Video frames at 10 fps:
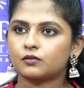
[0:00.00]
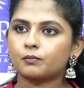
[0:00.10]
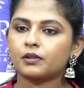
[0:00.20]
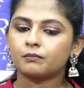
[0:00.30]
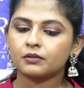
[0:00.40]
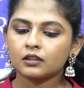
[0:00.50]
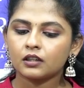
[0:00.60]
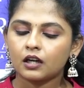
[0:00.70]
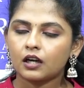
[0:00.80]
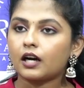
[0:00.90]
So,
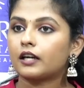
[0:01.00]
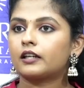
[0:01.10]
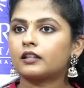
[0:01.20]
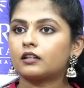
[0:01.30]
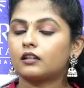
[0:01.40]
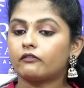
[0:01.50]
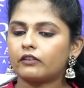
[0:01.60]
people are like